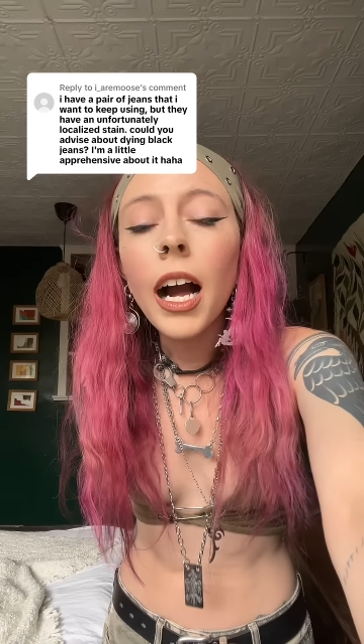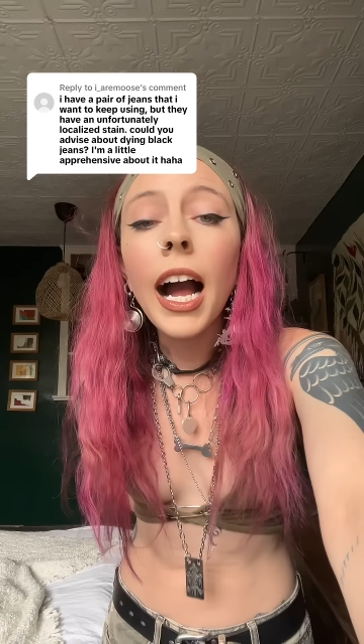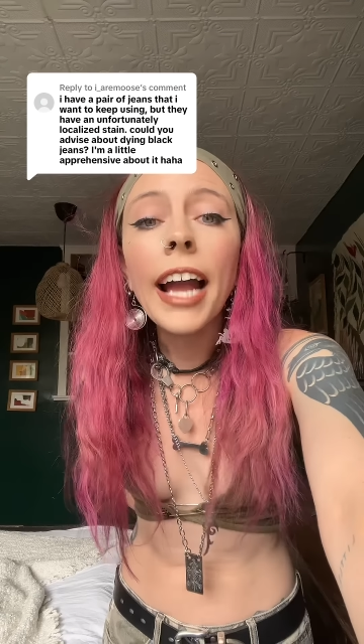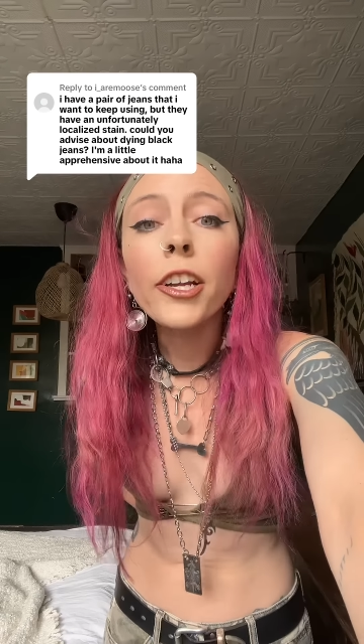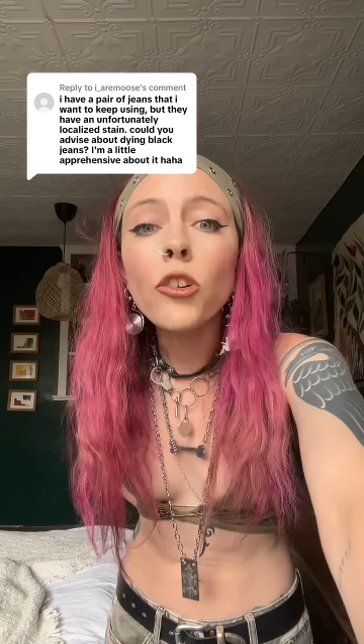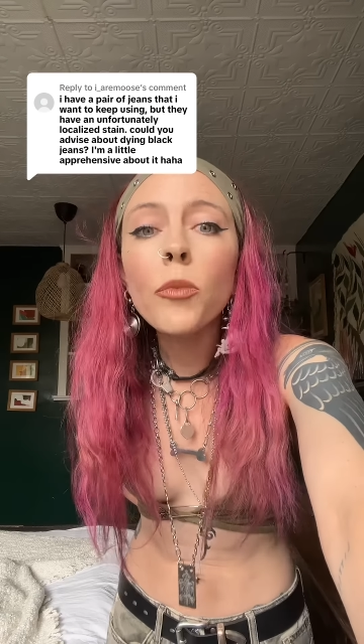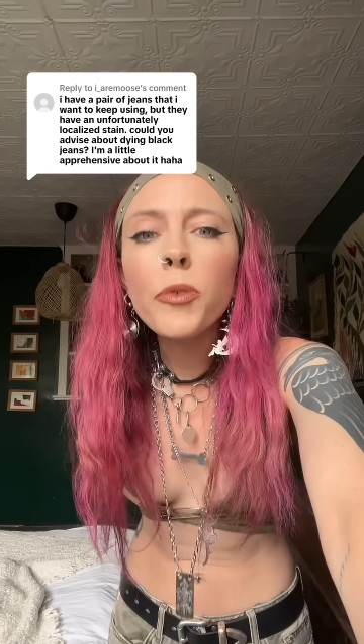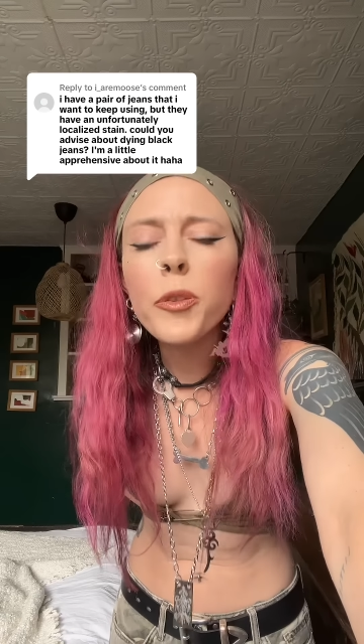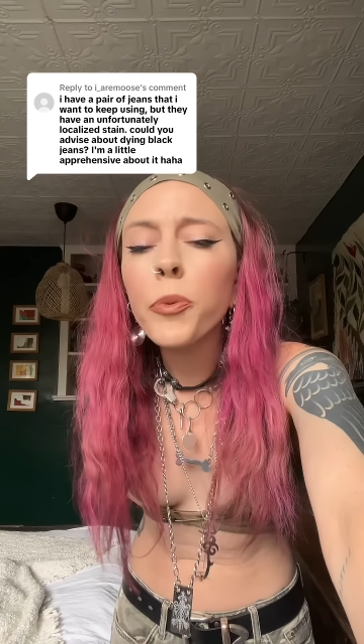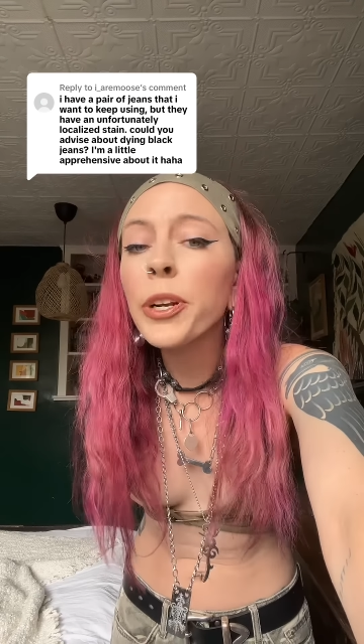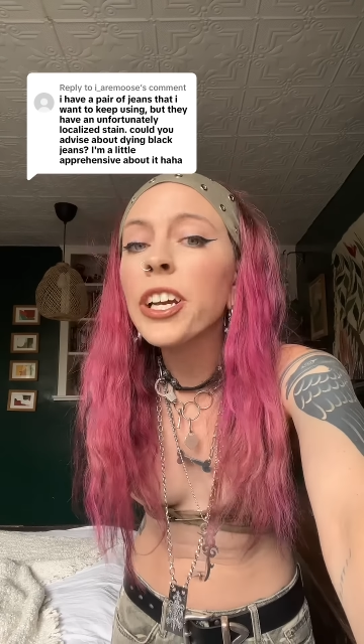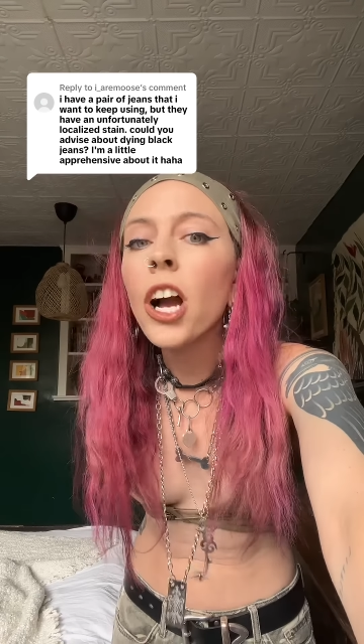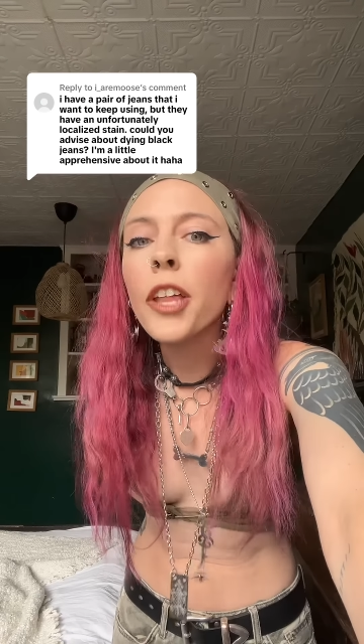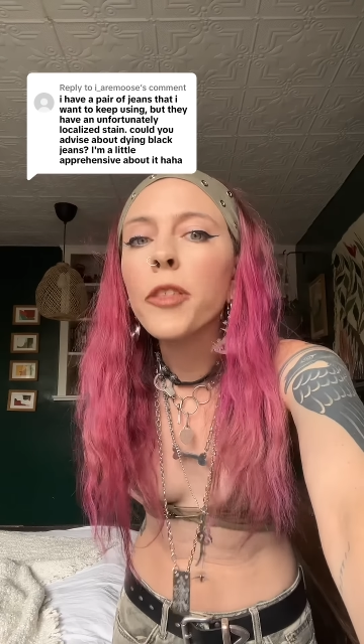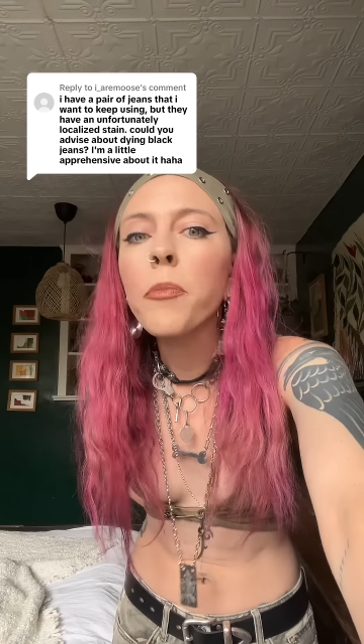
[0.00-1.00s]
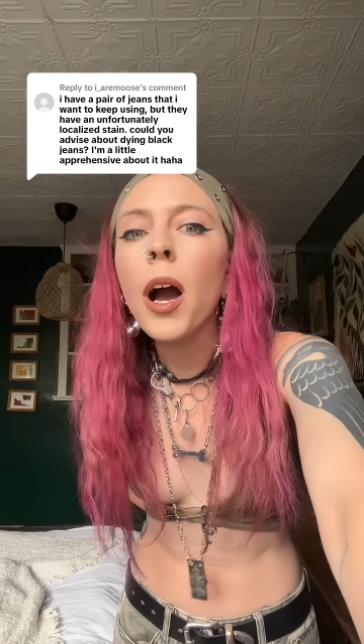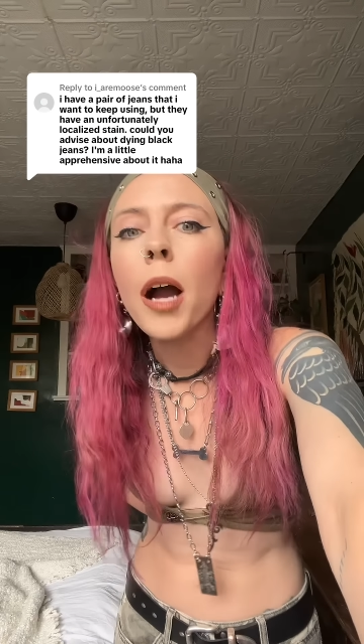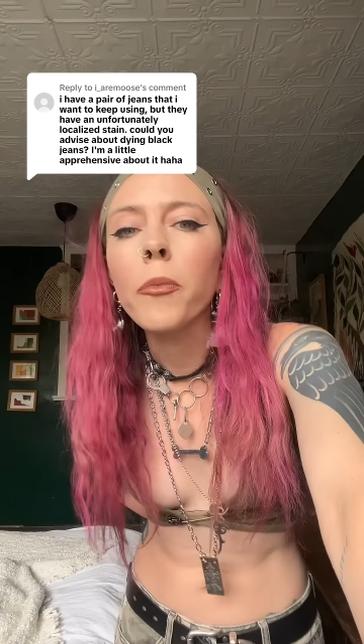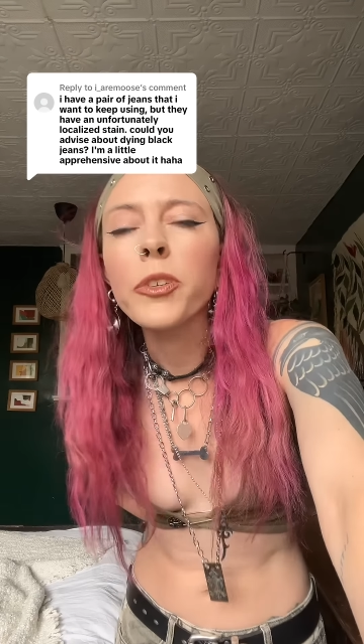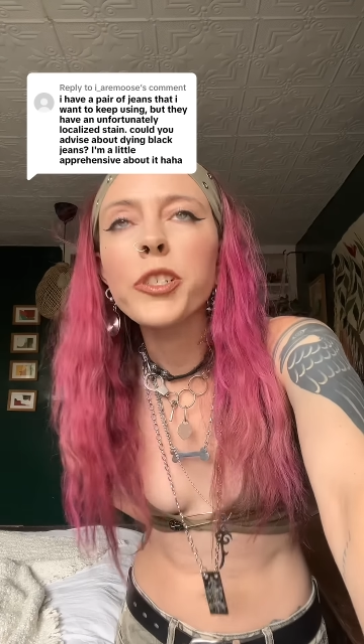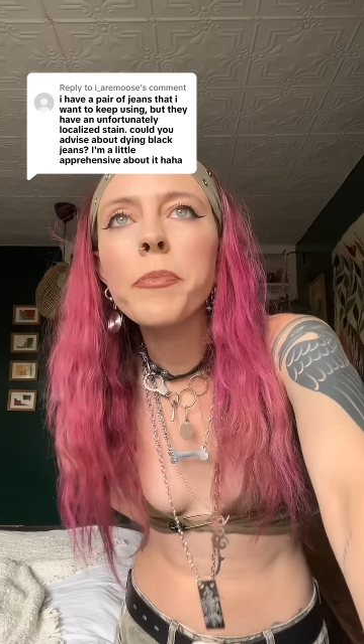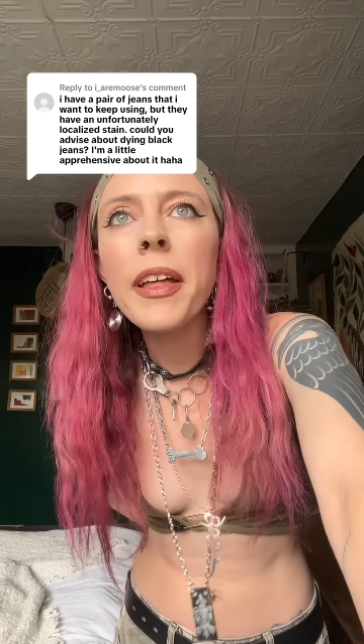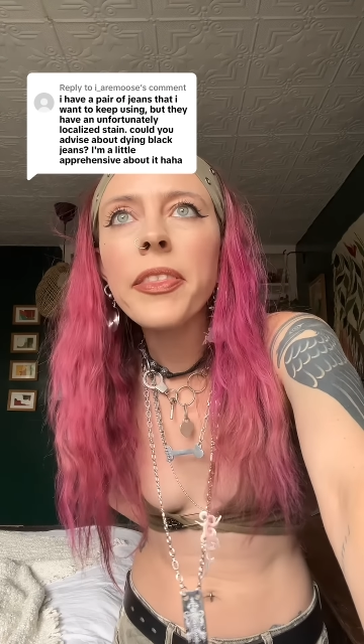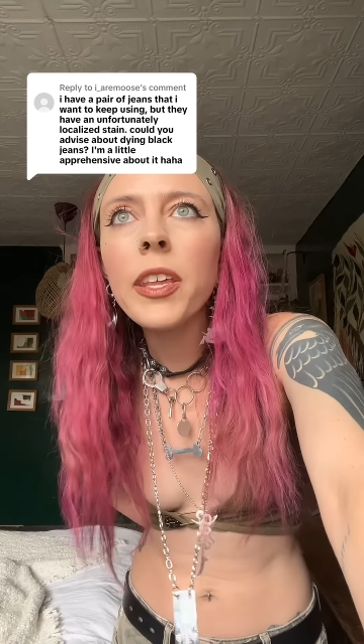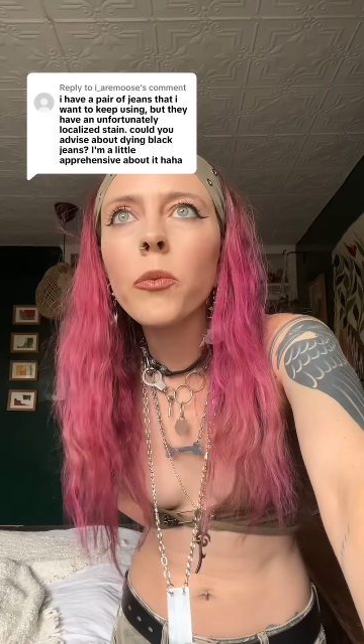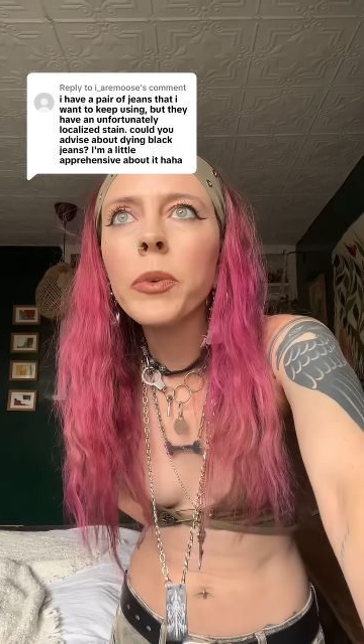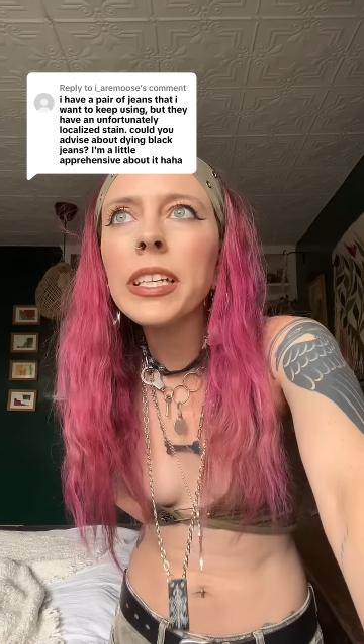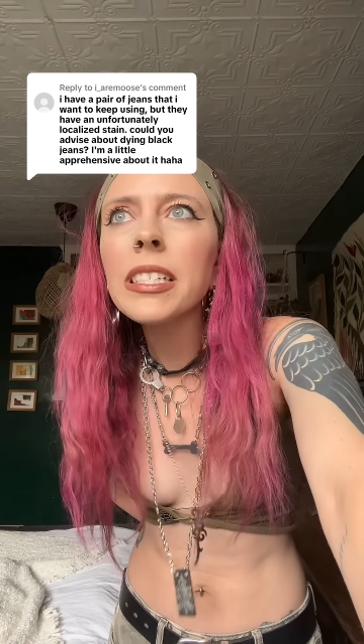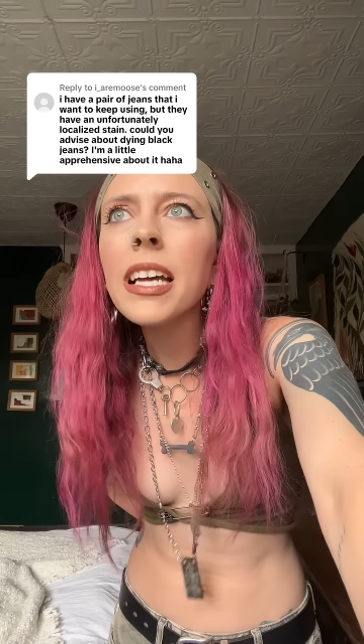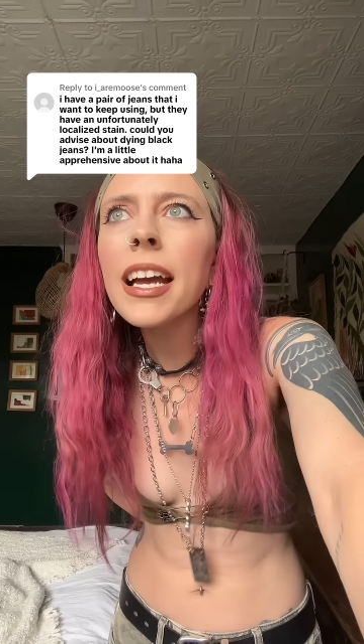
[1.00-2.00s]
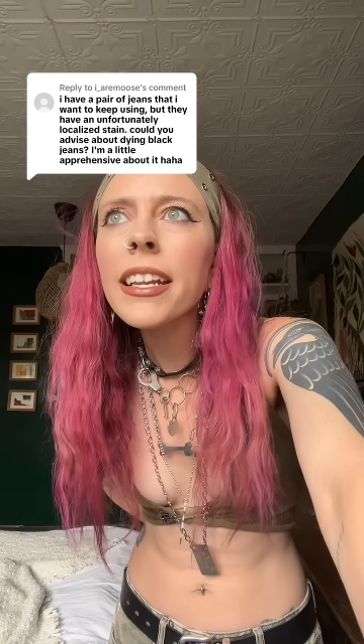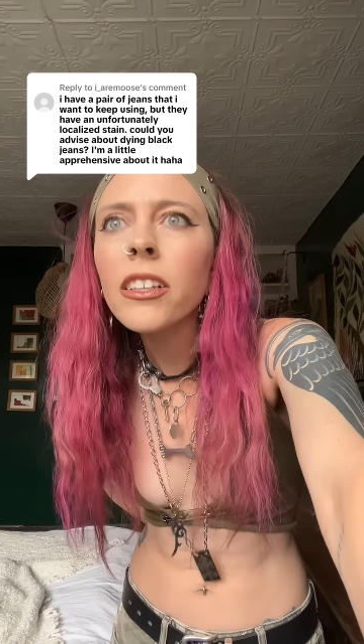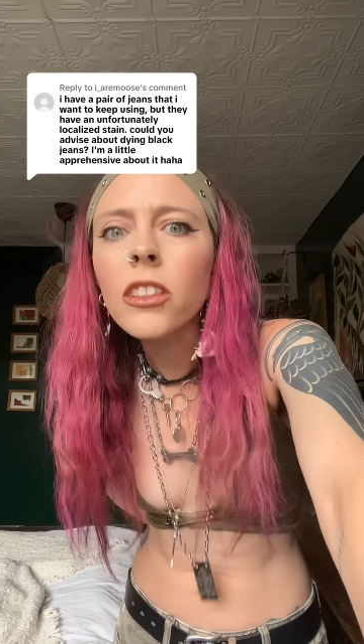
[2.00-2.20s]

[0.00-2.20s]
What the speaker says: I grew up with a pretty goth mom, which meant that we dyed